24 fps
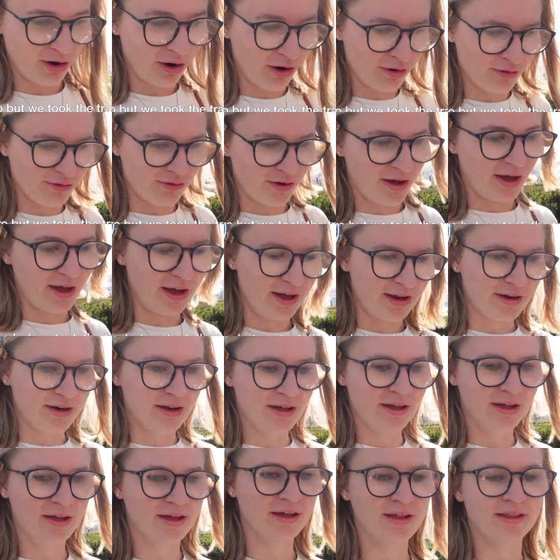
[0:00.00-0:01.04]
our fine.
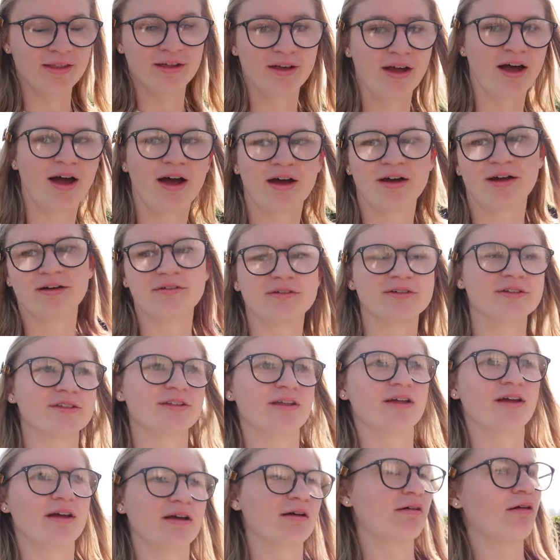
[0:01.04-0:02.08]
The guy
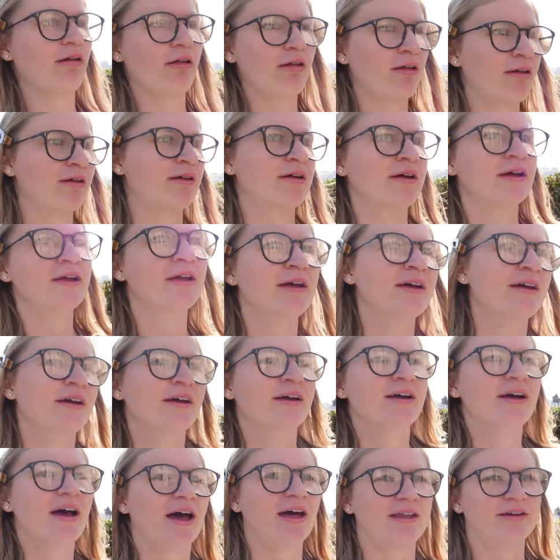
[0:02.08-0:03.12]
was like,
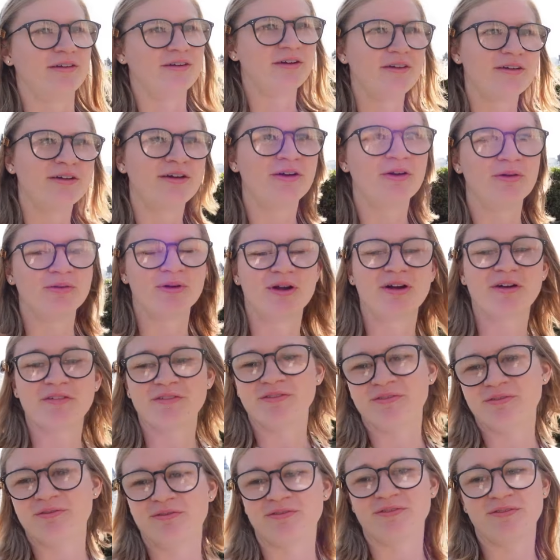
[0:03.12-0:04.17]
I don't know. We're
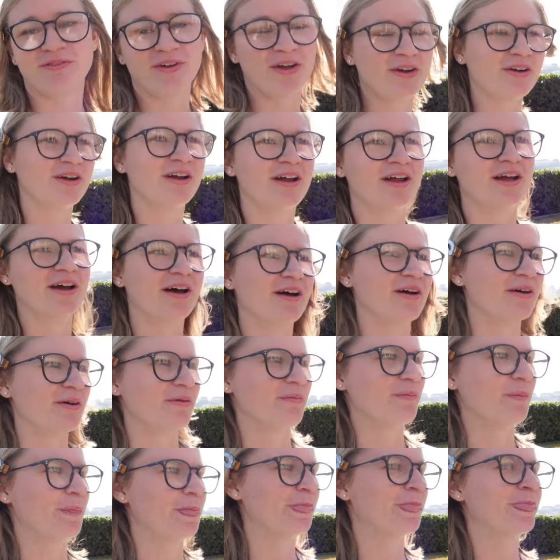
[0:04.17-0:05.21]
all very
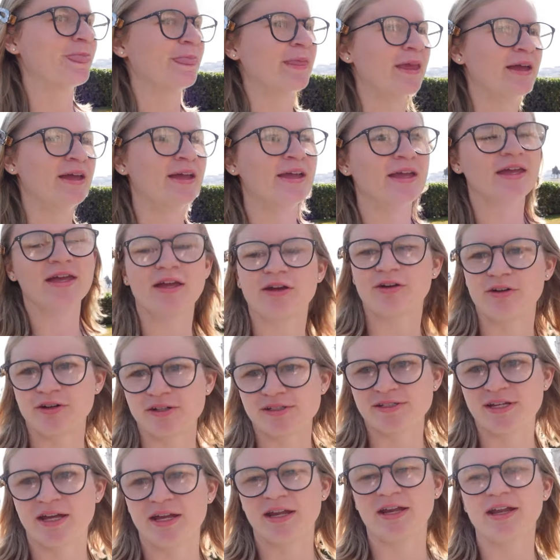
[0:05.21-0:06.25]
um,
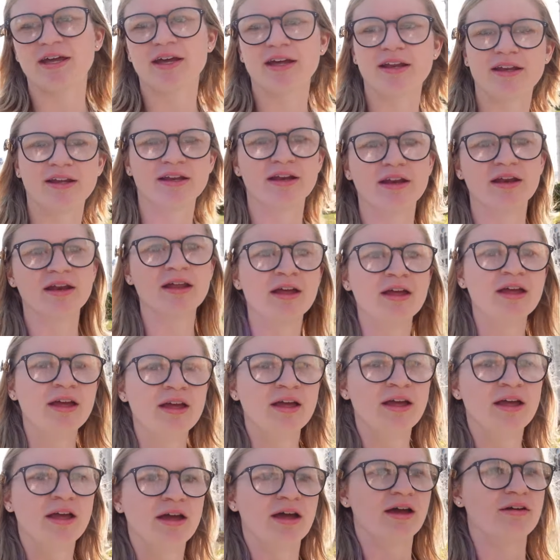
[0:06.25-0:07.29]
irritated and
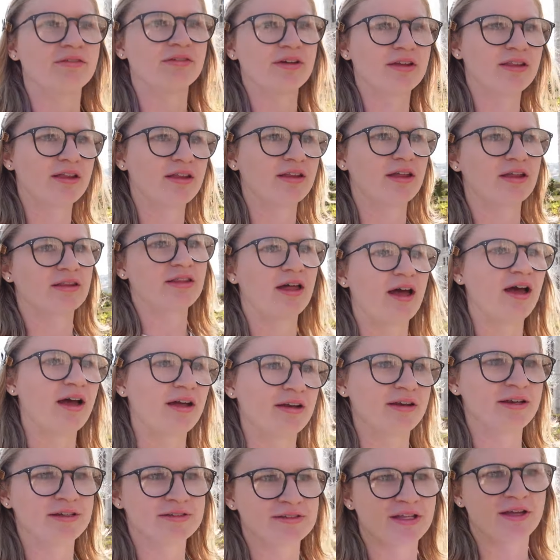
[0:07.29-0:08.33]
everything like
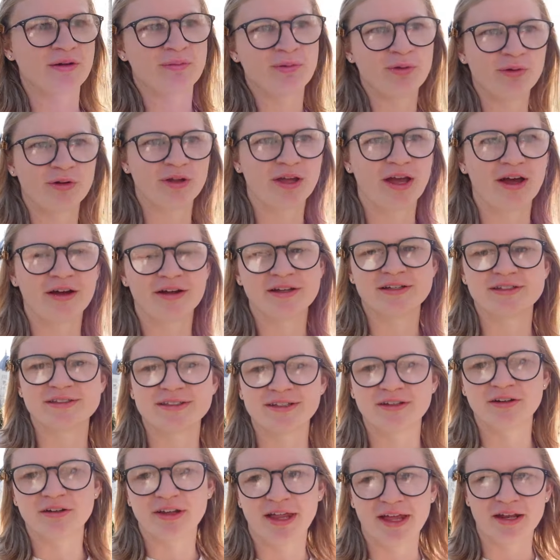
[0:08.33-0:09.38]
that. And he's like pulling out his
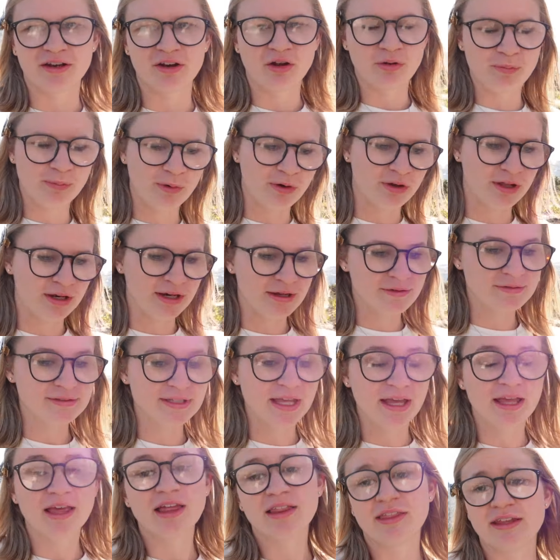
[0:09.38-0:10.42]
little like notebook and he was
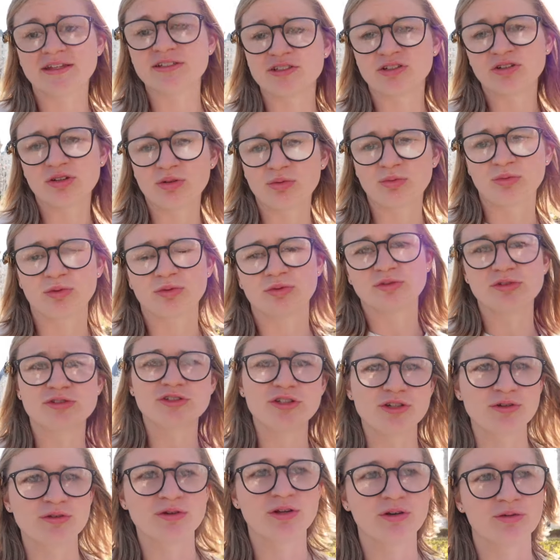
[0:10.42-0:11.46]
like, these are the
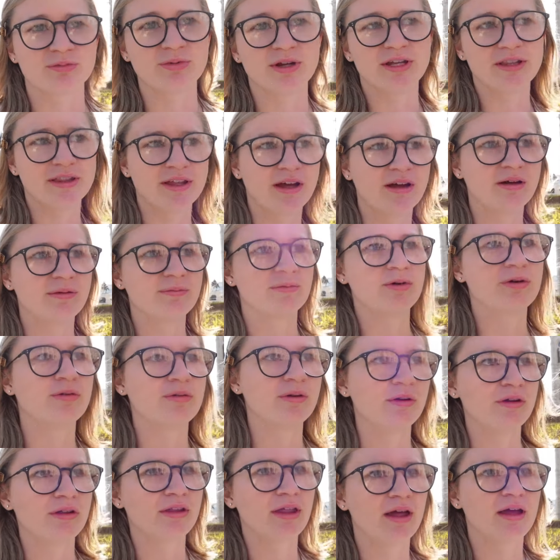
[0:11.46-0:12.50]
rules. You can read them.
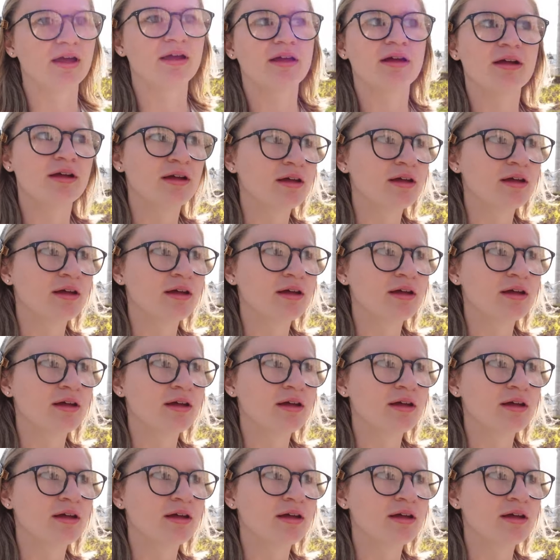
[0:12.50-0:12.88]
We were like,